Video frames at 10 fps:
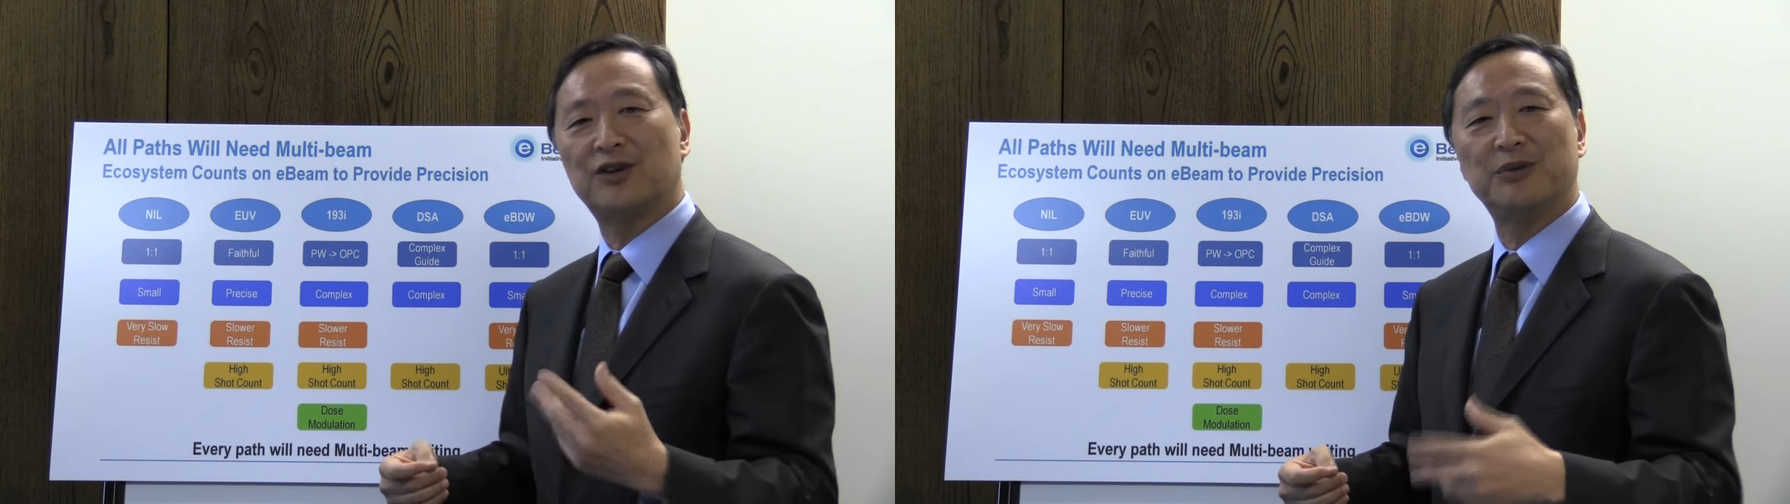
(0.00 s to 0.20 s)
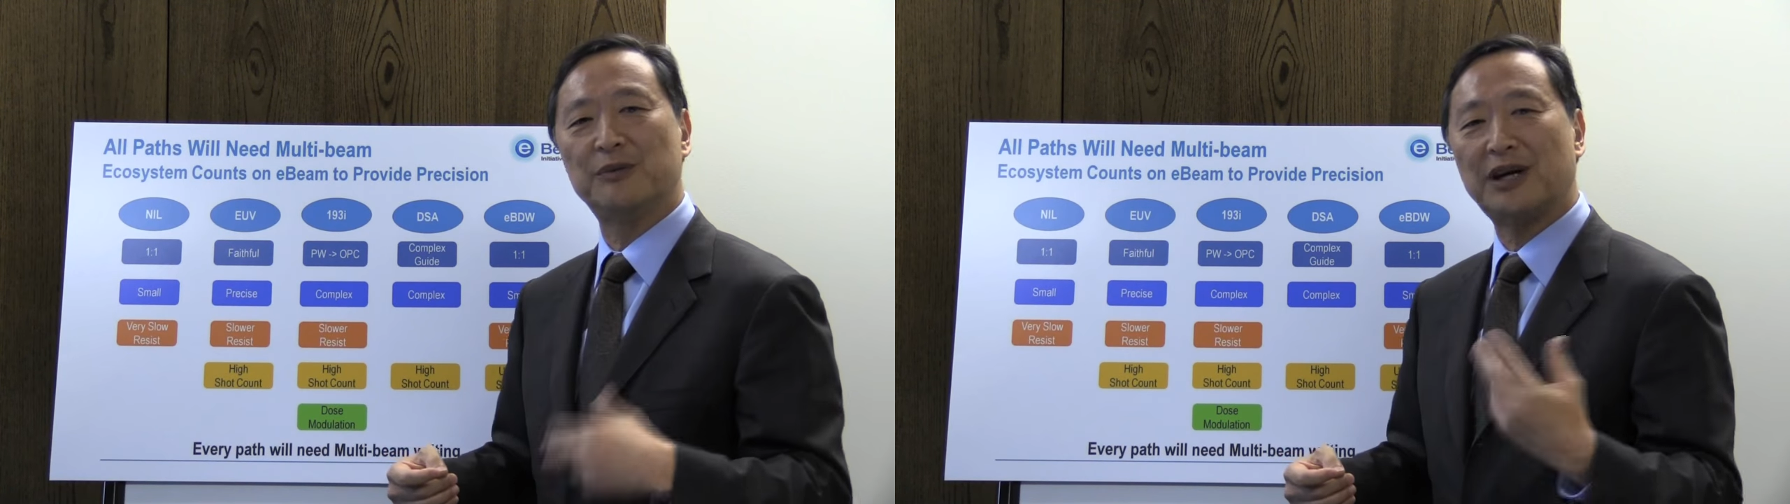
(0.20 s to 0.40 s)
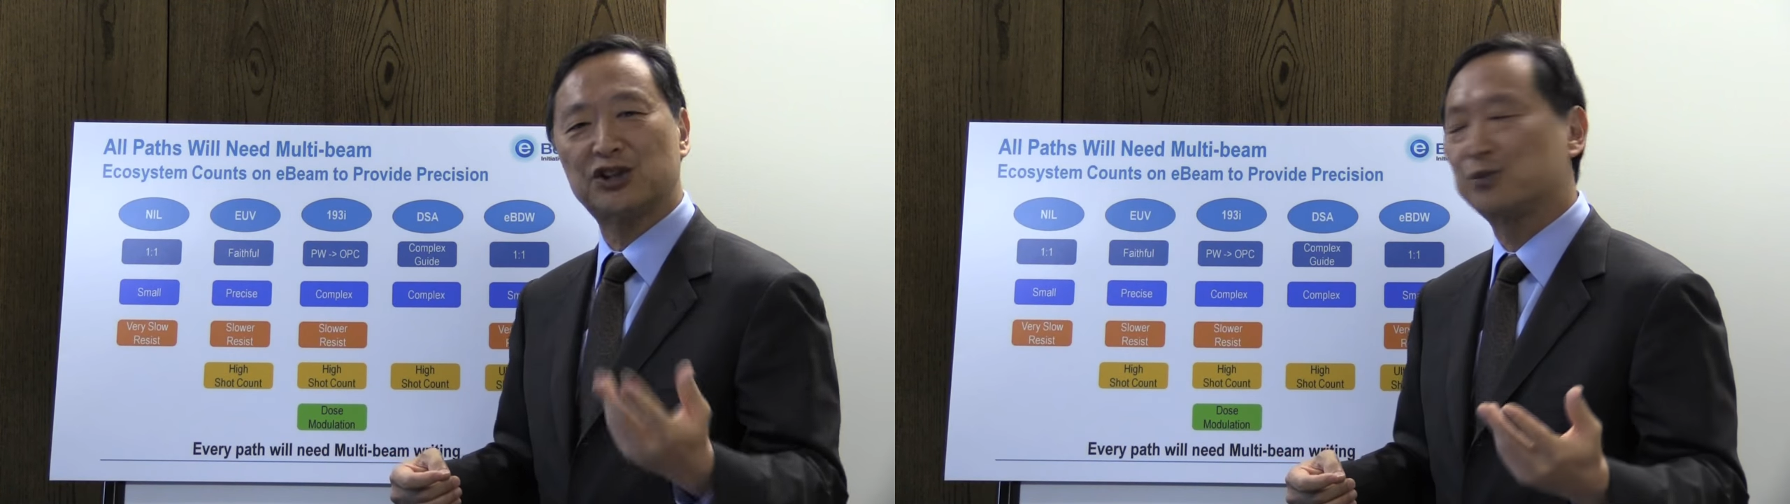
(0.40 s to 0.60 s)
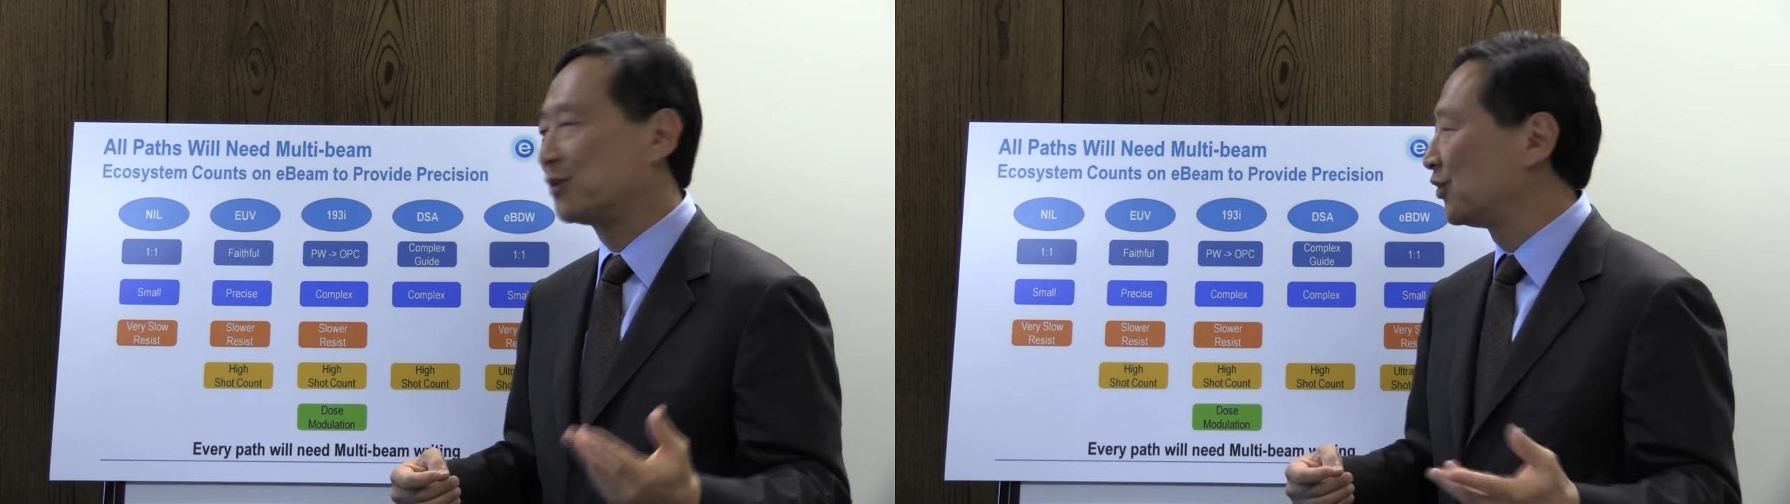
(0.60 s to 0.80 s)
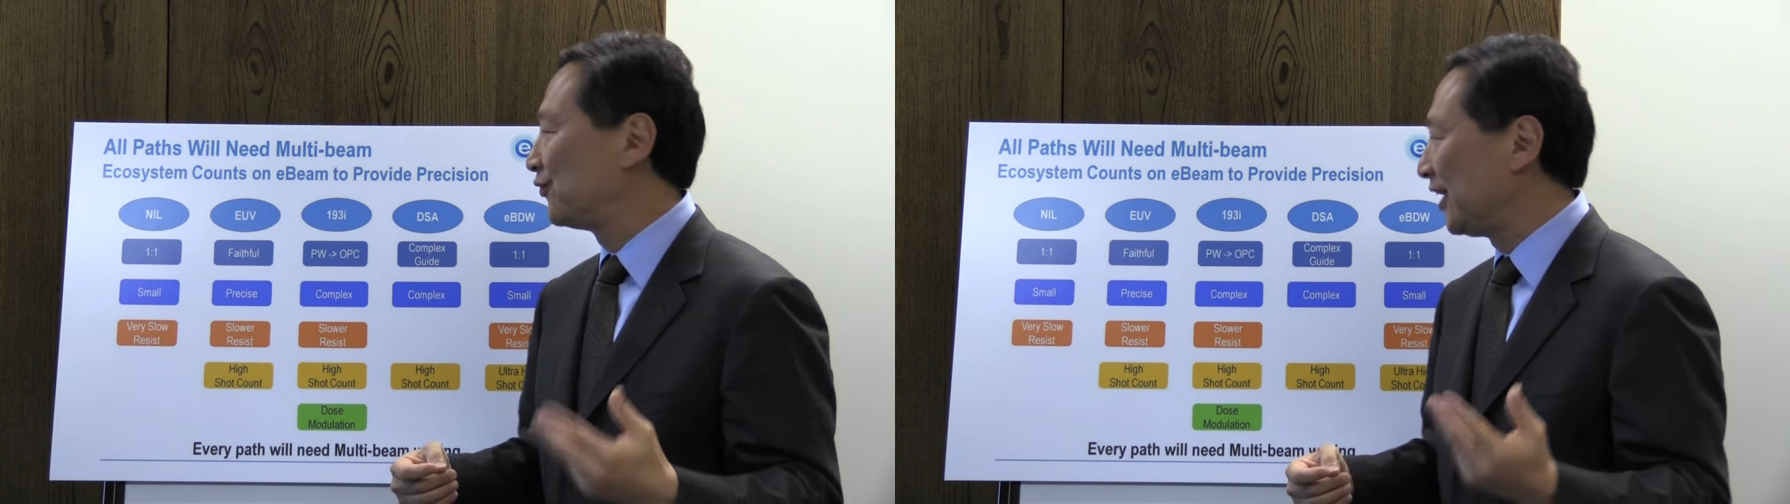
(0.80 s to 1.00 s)
to be much
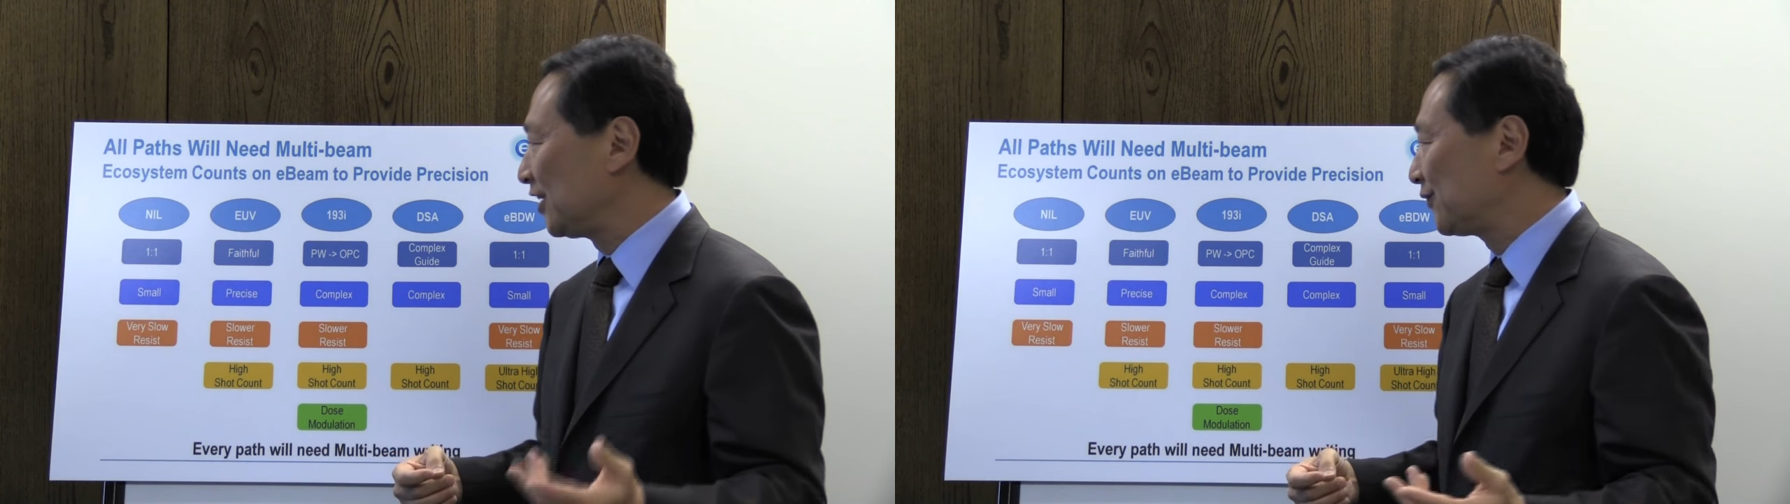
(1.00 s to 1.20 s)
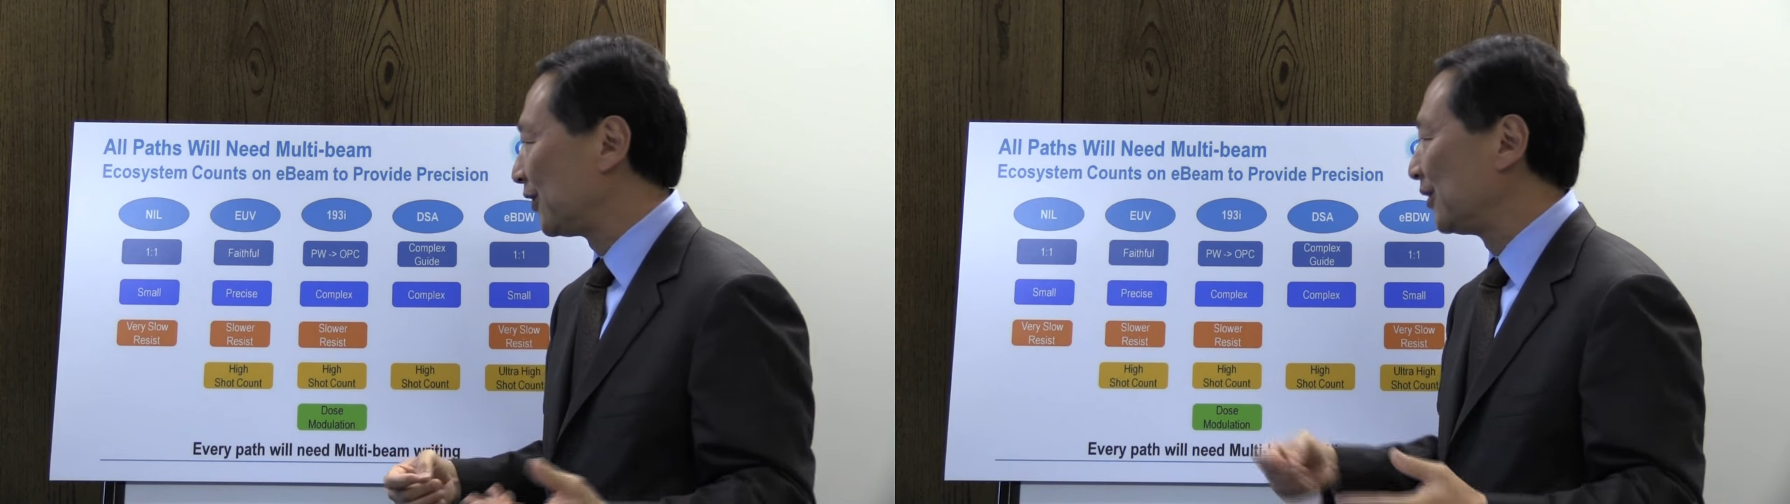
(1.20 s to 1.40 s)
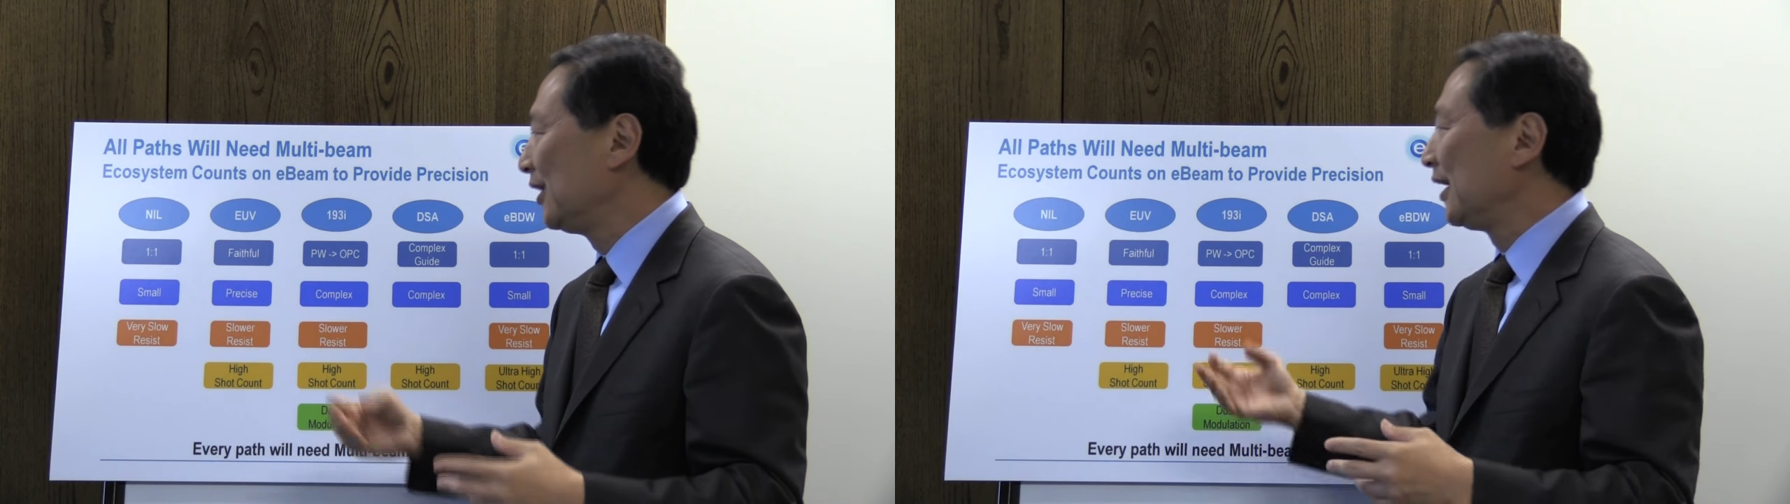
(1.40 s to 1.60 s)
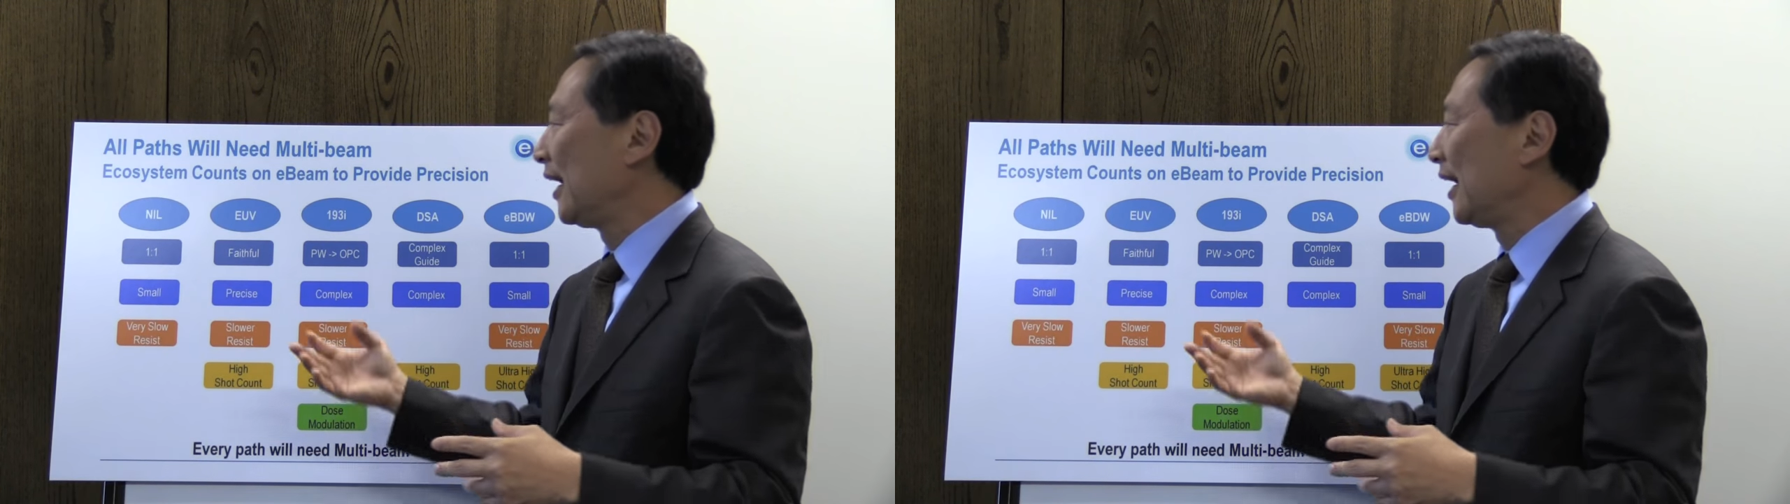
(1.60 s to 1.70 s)
more faithful,